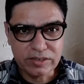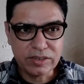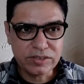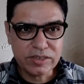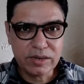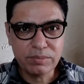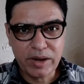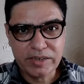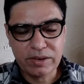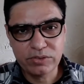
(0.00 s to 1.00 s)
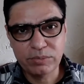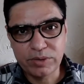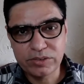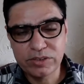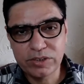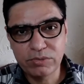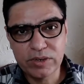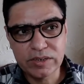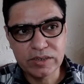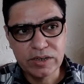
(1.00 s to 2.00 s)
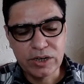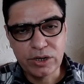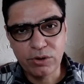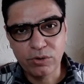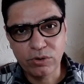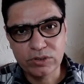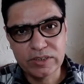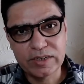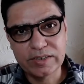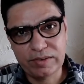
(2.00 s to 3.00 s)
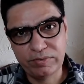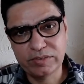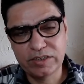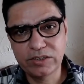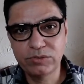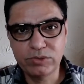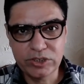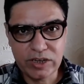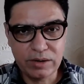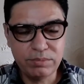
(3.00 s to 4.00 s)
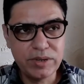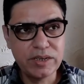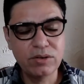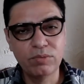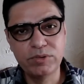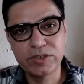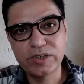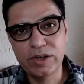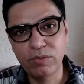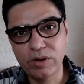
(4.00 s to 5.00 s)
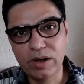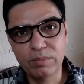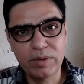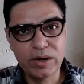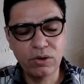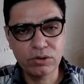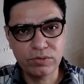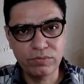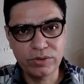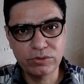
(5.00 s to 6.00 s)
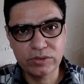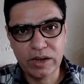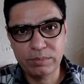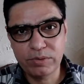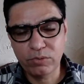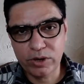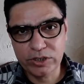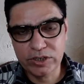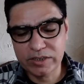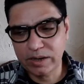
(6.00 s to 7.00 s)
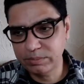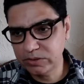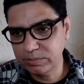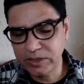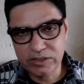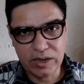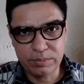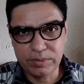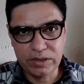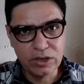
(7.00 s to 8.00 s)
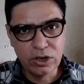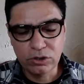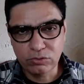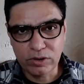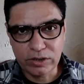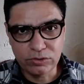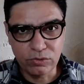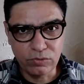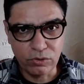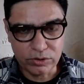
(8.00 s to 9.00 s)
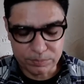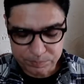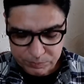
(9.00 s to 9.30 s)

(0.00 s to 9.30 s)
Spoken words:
They still might have some residual neurological deficits, which can be obviously overcome by long-term physiotherapy, vocational therapy, speech therapy, so on and so forth.